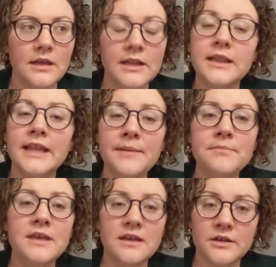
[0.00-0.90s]
And
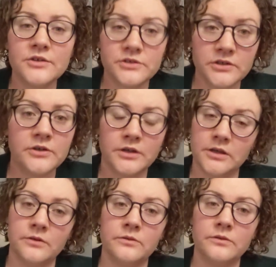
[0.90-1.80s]
let me assure
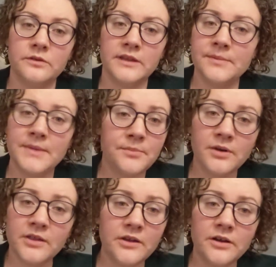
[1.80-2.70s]
you that my
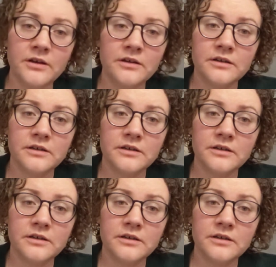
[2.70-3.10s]
brother